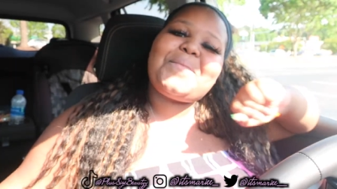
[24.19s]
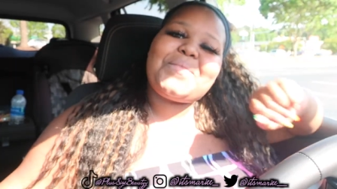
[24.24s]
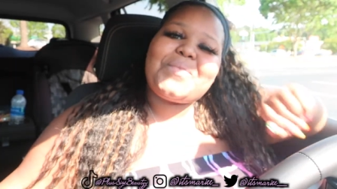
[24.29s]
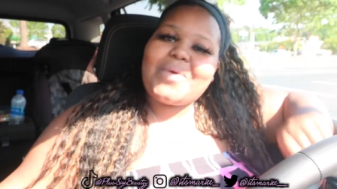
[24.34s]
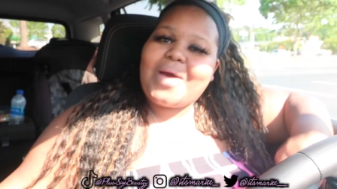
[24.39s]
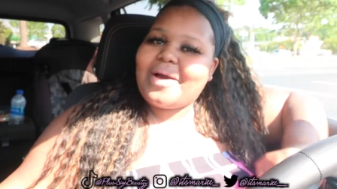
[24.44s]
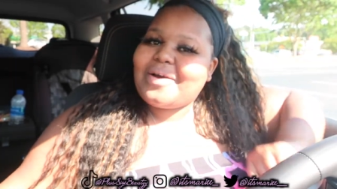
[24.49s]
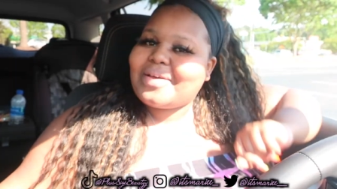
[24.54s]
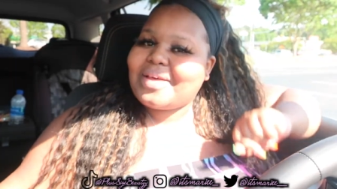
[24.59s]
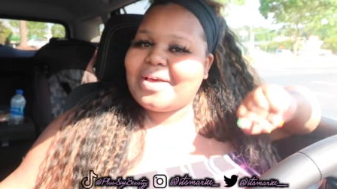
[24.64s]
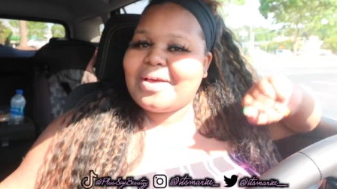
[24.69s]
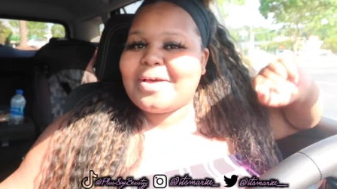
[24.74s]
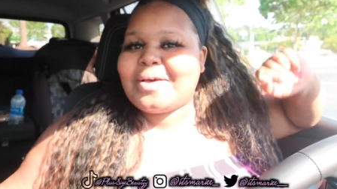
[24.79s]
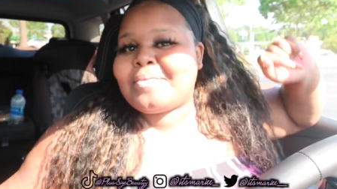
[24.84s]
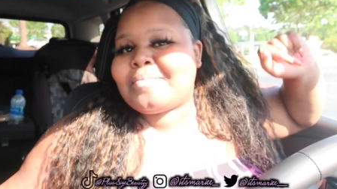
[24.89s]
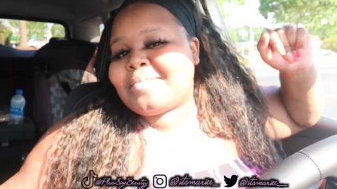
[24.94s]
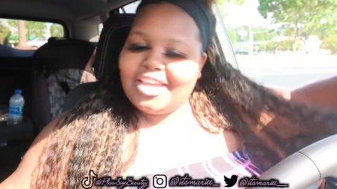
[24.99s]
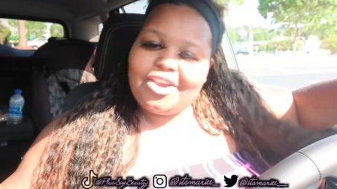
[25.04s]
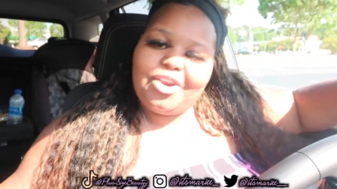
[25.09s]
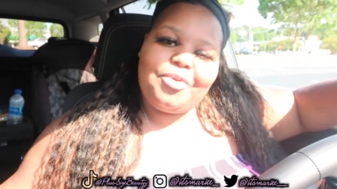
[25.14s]

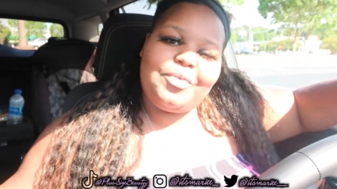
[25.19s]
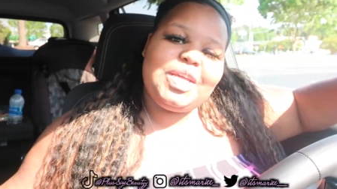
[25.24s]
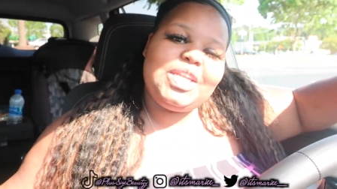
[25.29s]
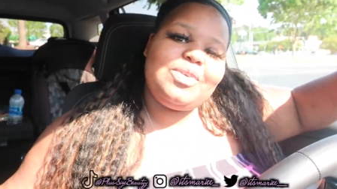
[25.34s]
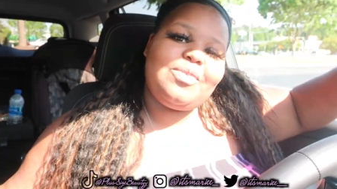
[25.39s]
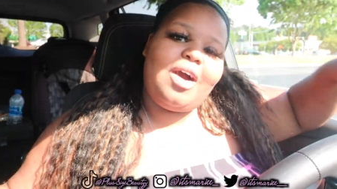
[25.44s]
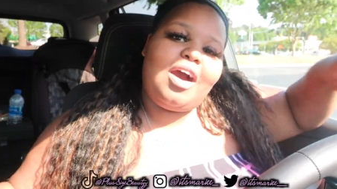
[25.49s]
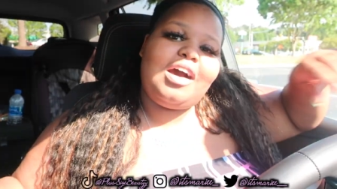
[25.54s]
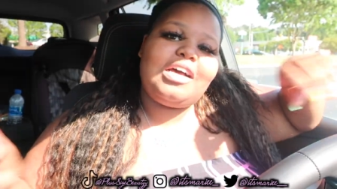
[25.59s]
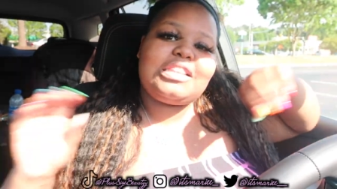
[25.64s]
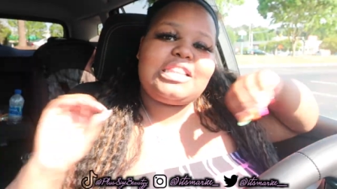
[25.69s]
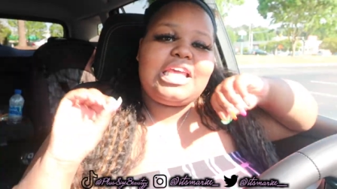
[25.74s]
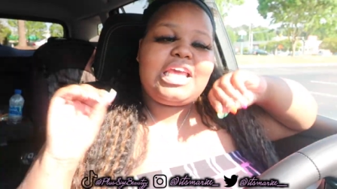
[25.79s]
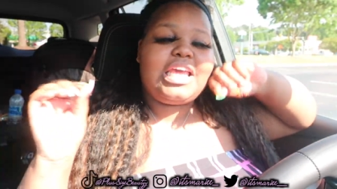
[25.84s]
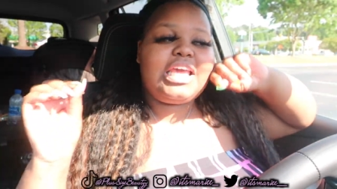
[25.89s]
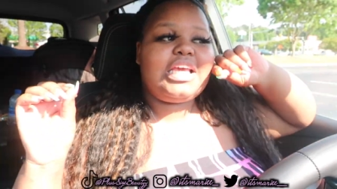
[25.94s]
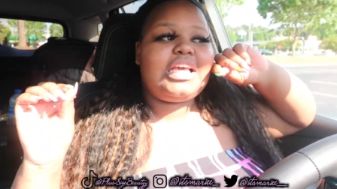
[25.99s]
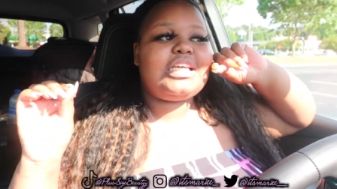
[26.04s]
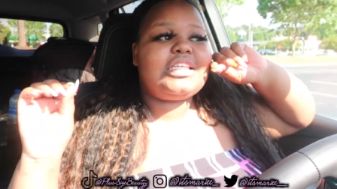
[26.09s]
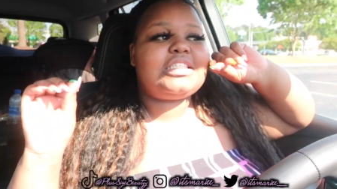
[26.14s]
Welcome. Here we do all
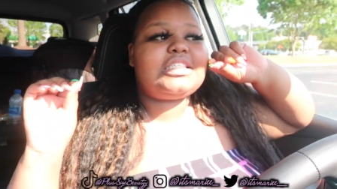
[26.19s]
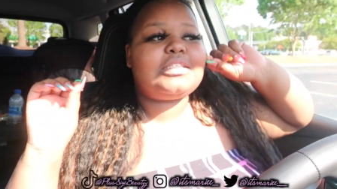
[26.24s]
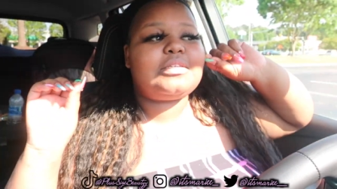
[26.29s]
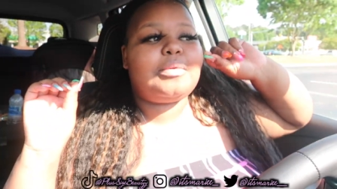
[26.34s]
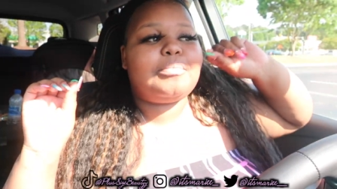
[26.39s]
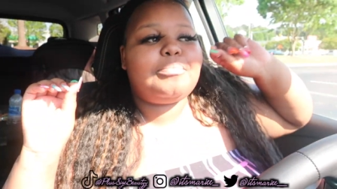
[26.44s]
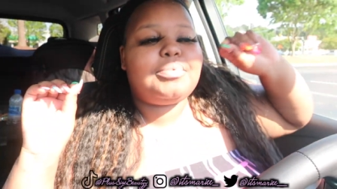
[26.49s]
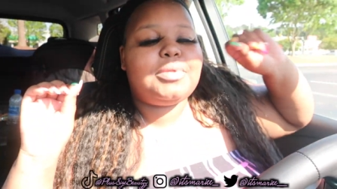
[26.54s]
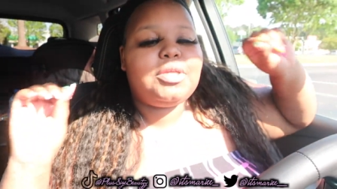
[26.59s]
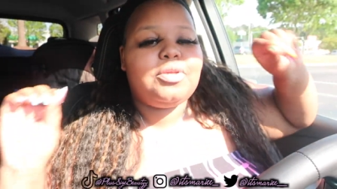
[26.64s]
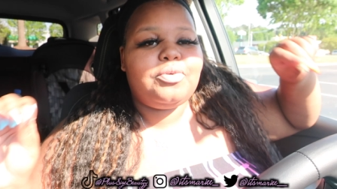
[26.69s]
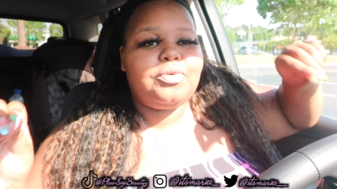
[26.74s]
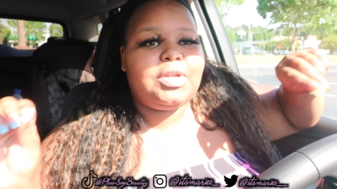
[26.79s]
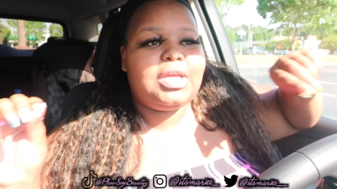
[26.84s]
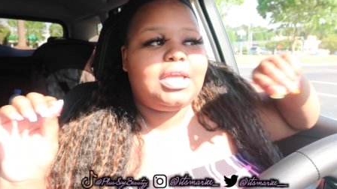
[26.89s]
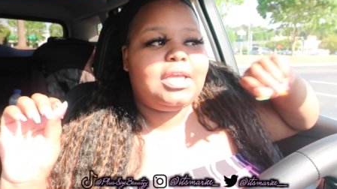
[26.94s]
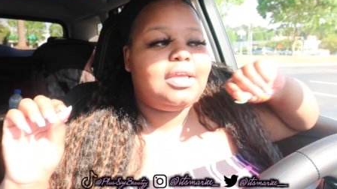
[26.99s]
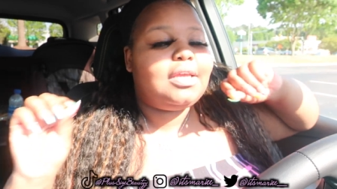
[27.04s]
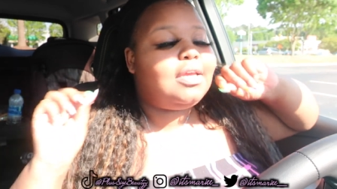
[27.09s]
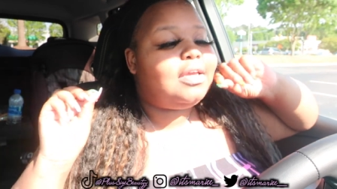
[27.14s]
things
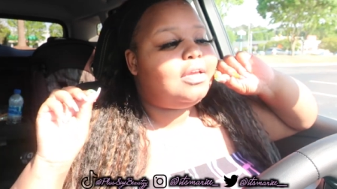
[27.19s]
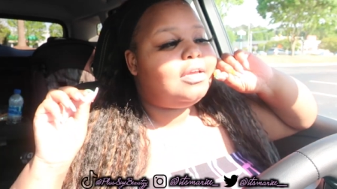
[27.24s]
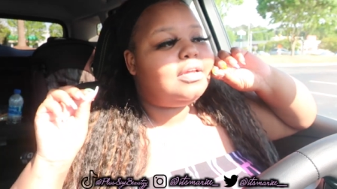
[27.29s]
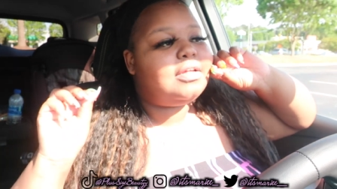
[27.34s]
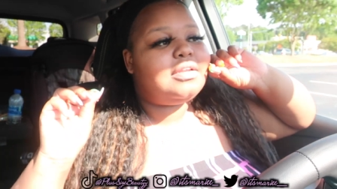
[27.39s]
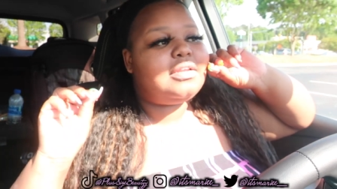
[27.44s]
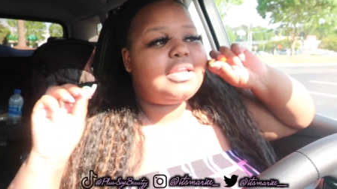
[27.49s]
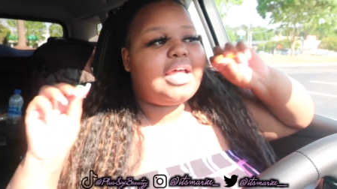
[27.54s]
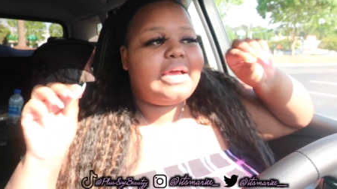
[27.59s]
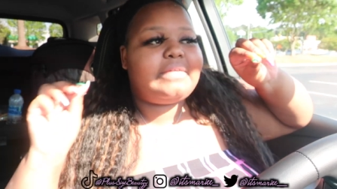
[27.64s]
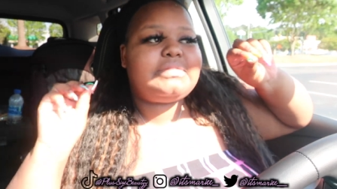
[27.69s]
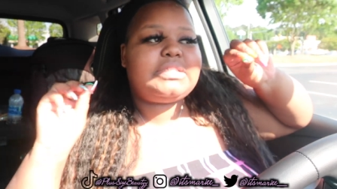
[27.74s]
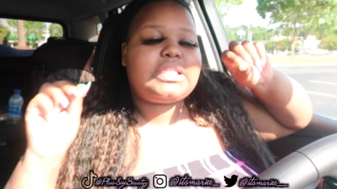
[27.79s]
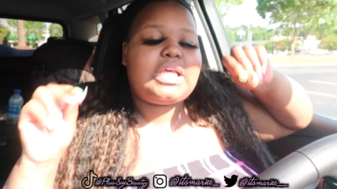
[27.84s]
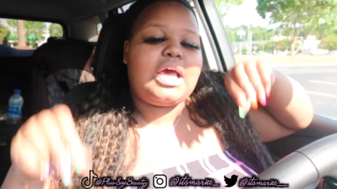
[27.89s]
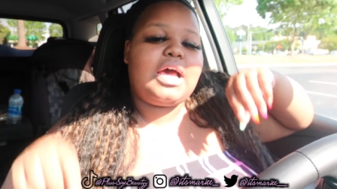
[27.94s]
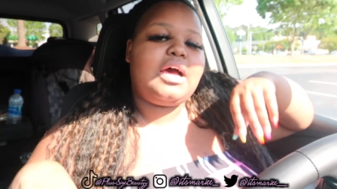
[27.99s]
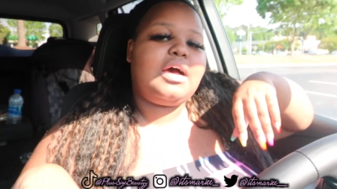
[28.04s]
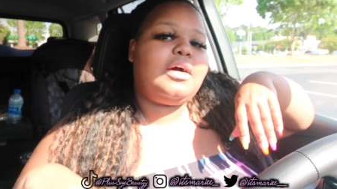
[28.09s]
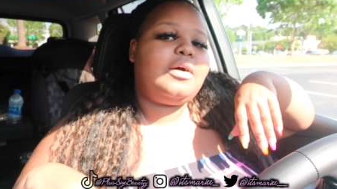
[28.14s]
beauty,
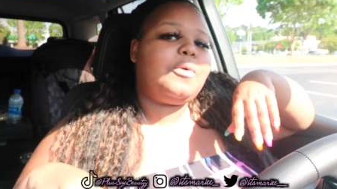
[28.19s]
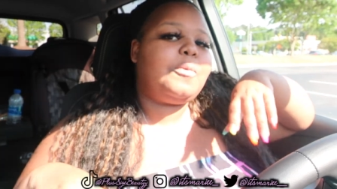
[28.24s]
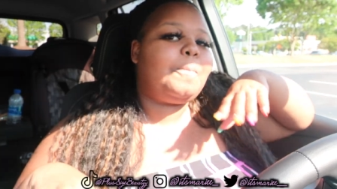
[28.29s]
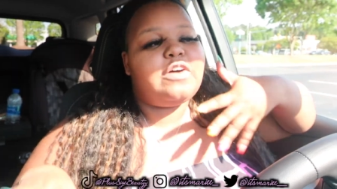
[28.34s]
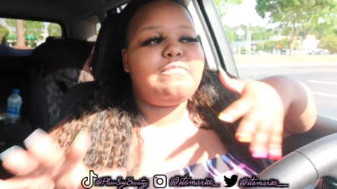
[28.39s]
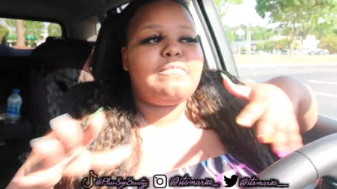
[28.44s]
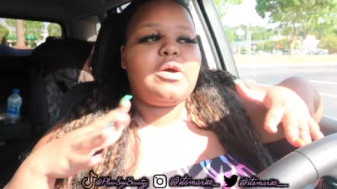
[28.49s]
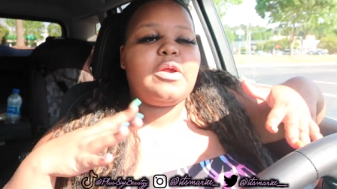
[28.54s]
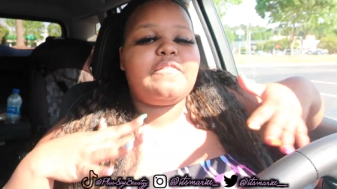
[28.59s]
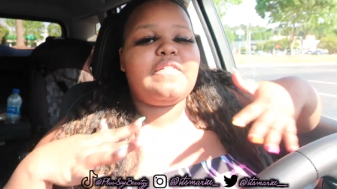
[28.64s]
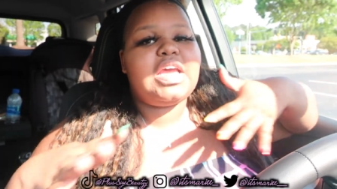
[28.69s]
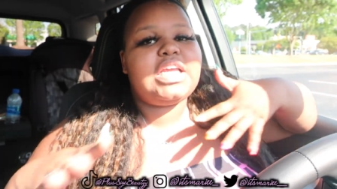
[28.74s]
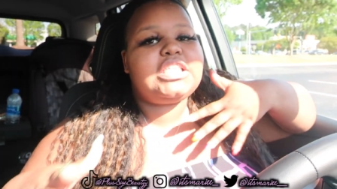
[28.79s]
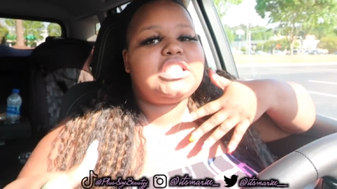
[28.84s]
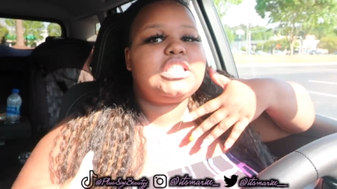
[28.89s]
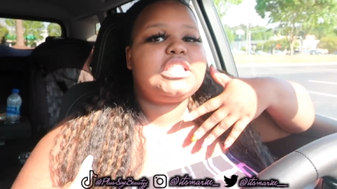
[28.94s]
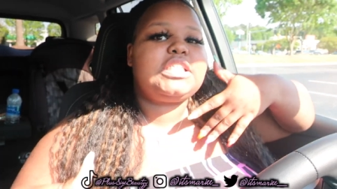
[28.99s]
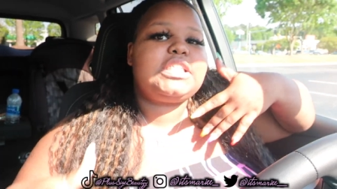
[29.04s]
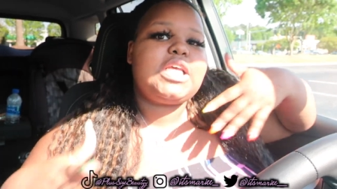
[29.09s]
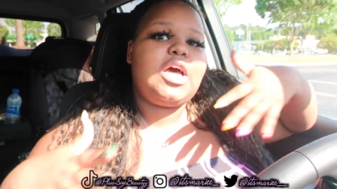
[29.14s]
lifestyle,
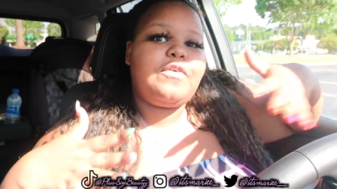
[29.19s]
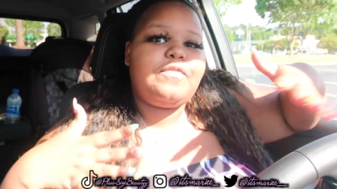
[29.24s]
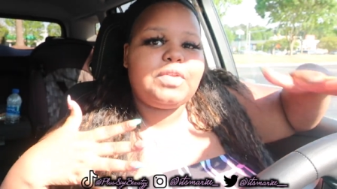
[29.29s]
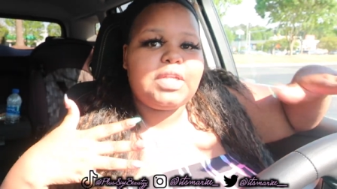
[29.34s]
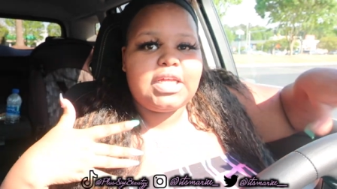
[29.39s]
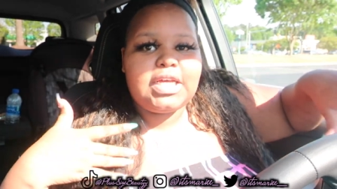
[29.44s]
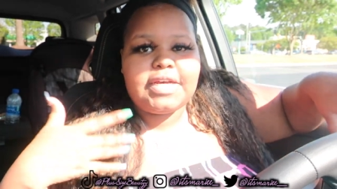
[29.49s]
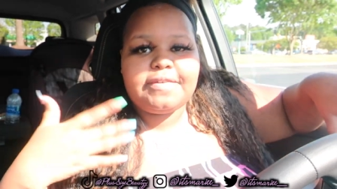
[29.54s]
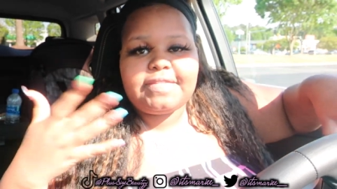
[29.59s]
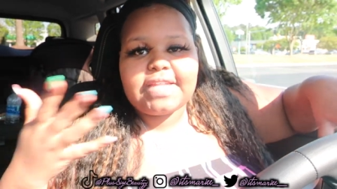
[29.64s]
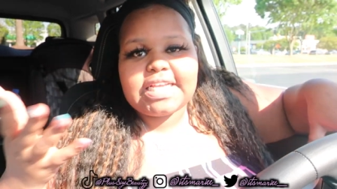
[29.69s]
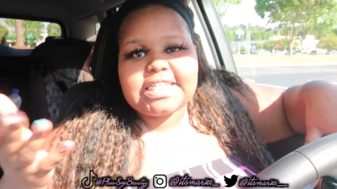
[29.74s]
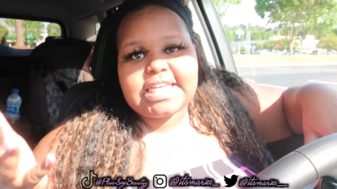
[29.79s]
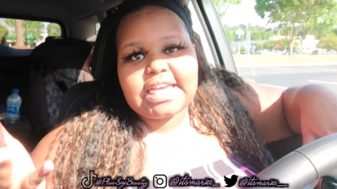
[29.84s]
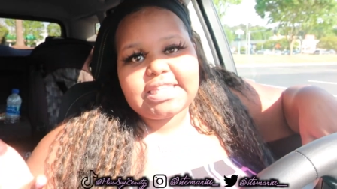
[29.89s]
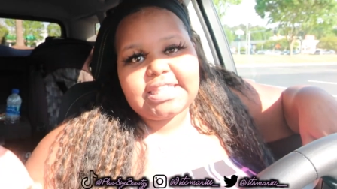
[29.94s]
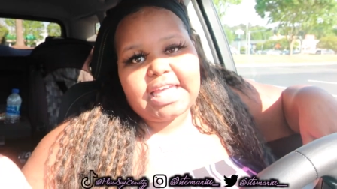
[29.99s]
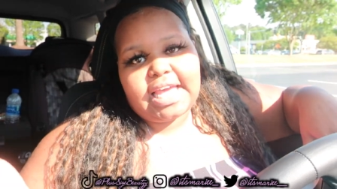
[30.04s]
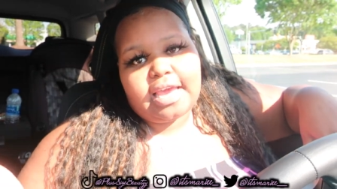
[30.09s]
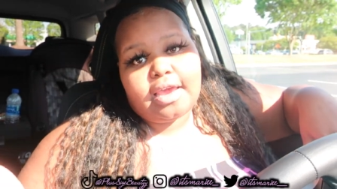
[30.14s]
self-motivation, self-love, things
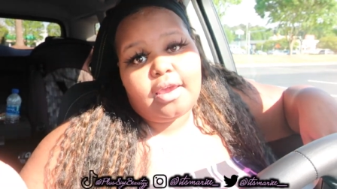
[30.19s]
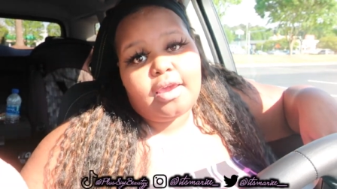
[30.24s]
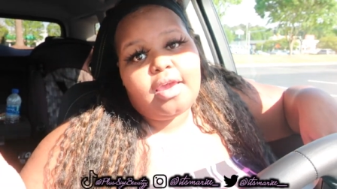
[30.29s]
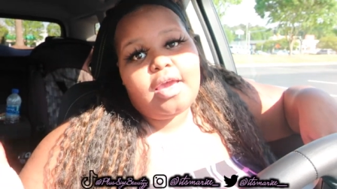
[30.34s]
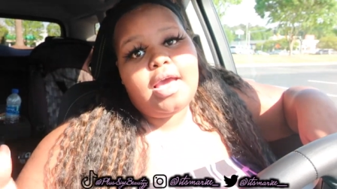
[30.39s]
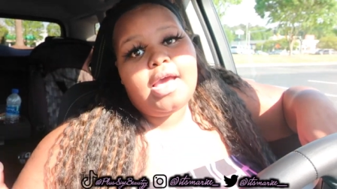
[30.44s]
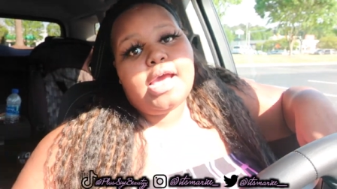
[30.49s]
like that.